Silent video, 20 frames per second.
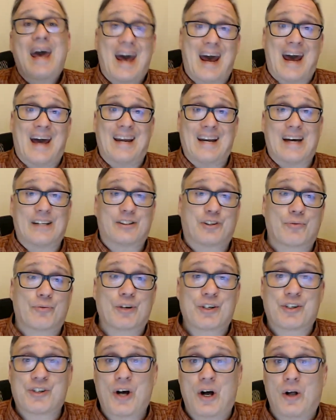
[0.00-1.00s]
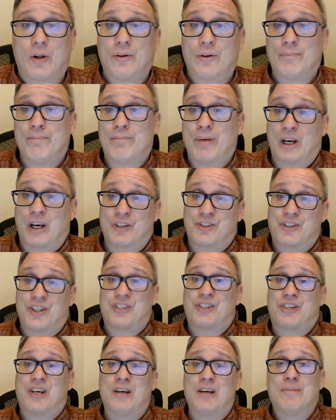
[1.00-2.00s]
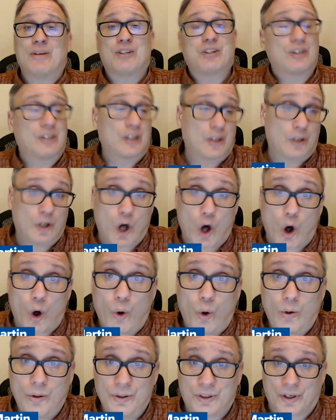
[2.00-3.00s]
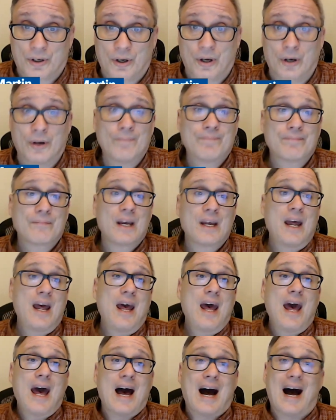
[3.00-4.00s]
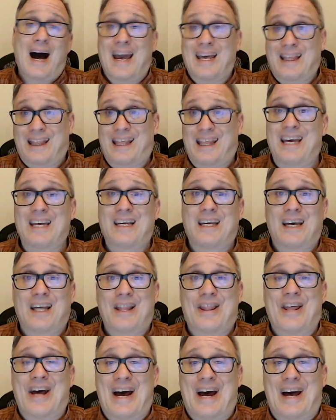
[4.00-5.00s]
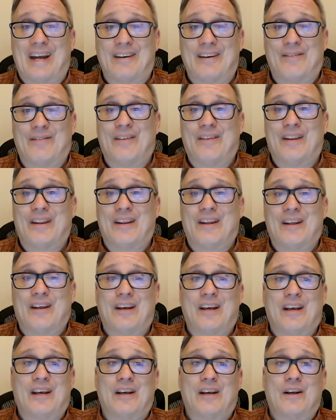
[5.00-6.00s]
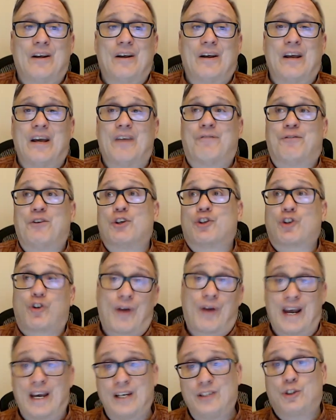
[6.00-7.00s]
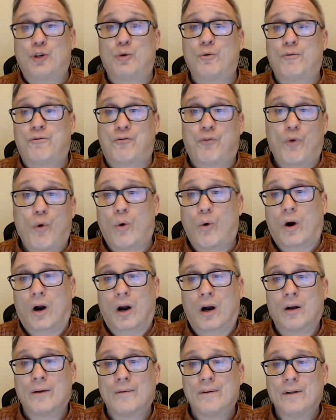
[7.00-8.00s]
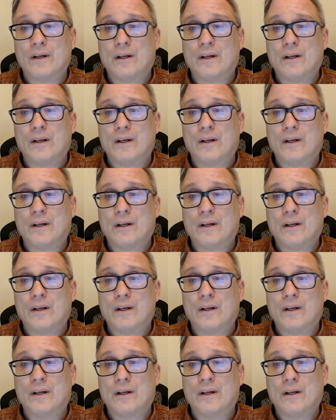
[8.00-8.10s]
And as a result, because this team is a little older, I think that if you trade Dufour,